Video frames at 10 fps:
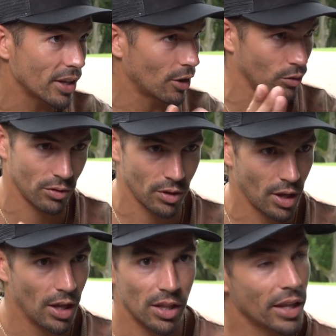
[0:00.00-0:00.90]
You know,
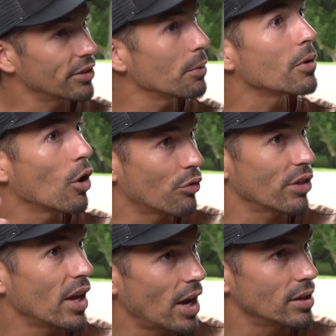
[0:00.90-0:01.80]
let them go for
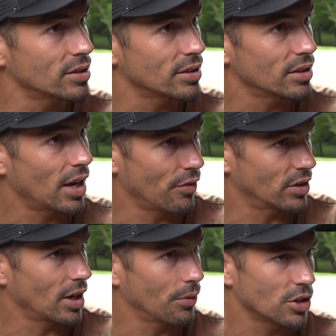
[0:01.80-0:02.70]
the ace every
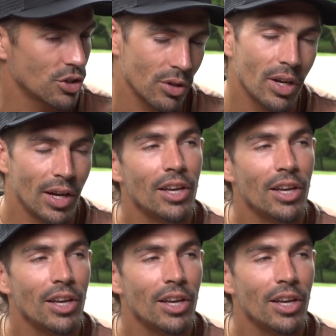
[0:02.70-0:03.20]
time they're shooting.